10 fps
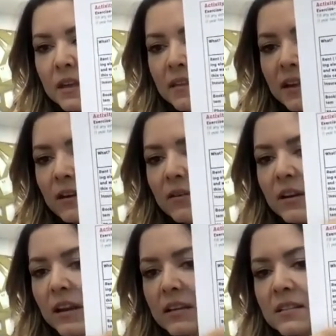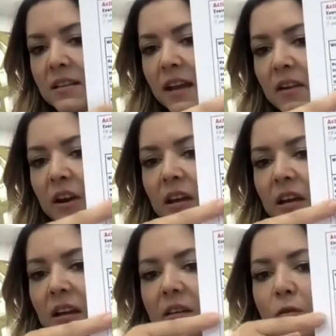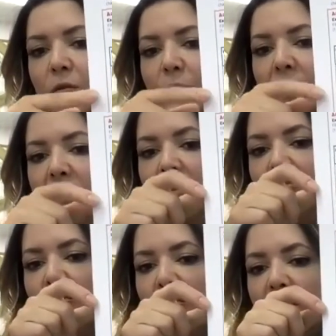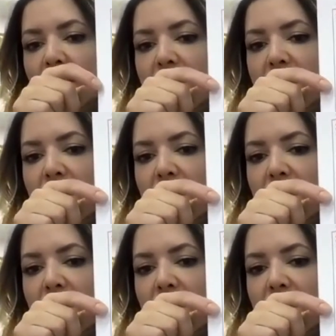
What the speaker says: Then our next area here would be insurance.